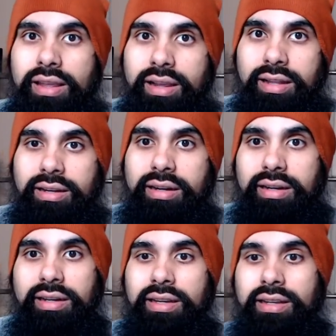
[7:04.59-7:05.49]

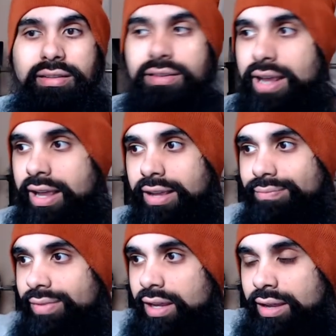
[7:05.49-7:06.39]
Clearly, it's not,
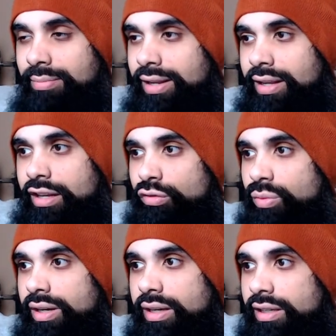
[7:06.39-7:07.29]
I mean, it is
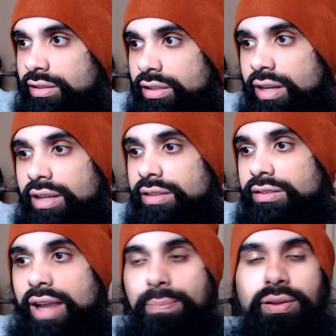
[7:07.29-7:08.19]
what it is.
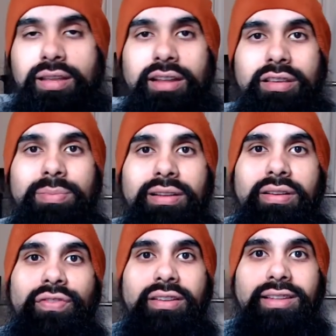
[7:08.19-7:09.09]
Stop pretending to be a
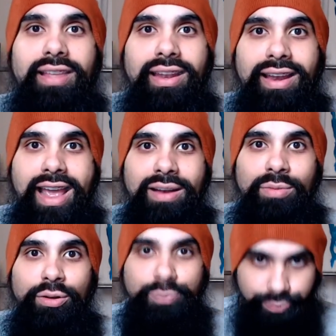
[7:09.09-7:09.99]
sophisticated animal.